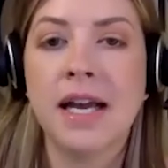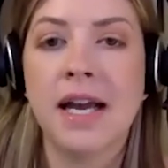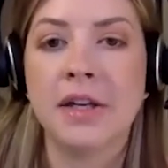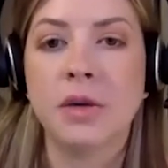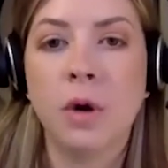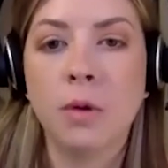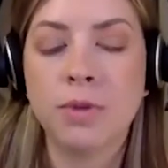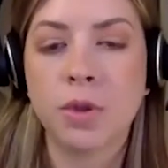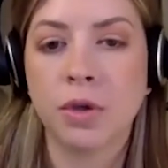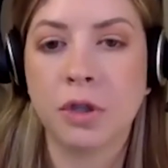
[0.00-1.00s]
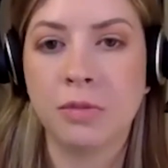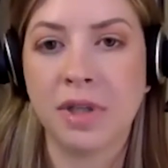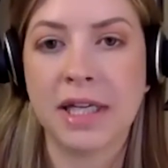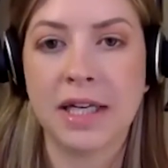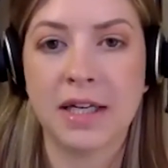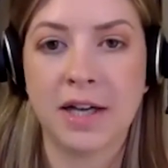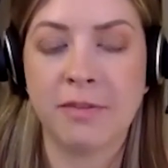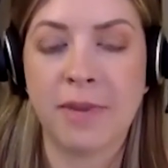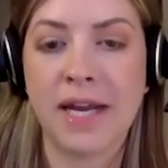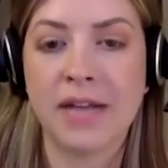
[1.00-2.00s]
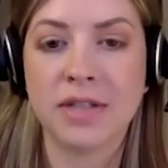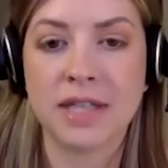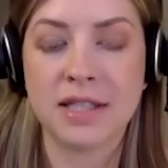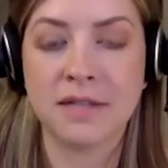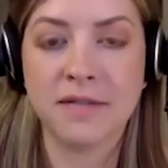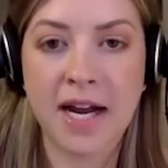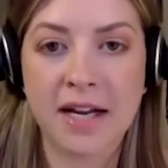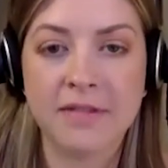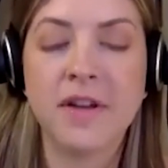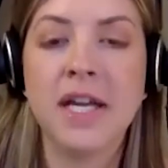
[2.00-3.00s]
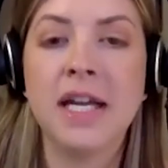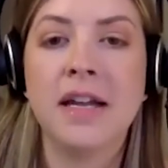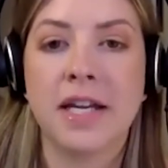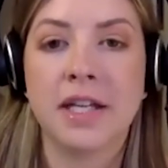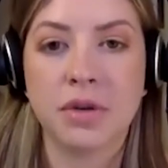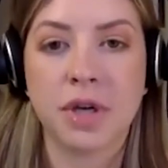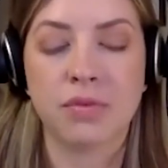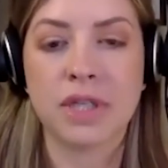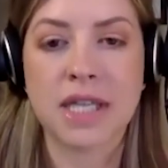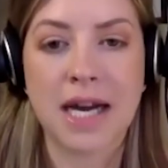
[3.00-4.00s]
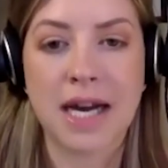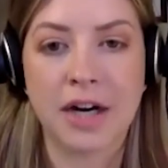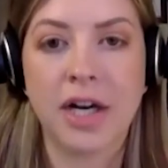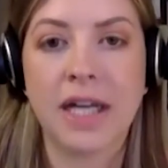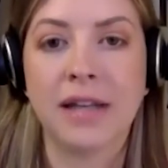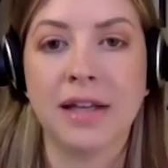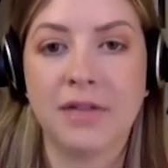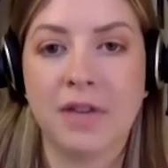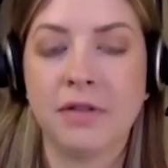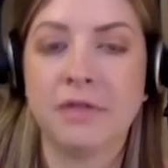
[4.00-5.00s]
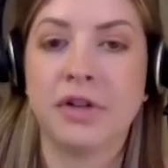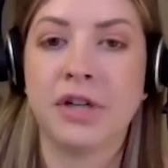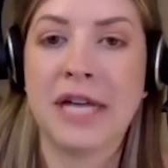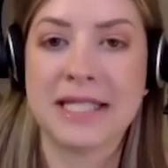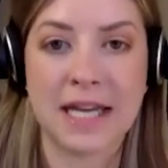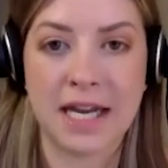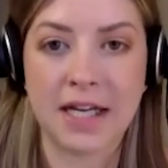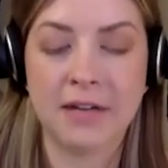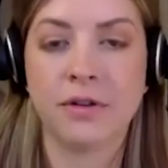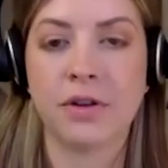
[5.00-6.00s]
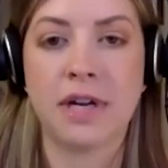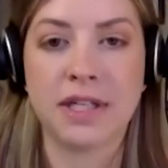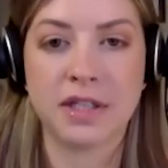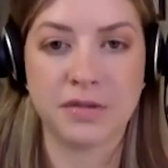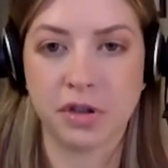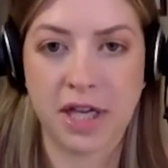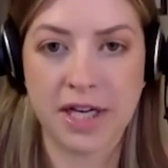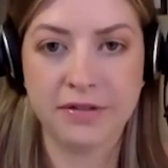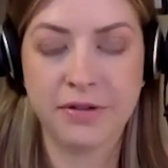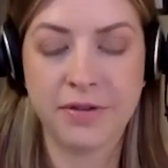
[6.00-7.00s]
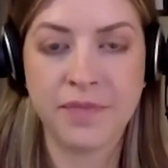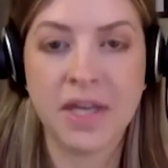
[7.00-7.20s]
and you hope to accumulate enough by age sixty-five that you can retire and live off of your nest egg for the rest of your life.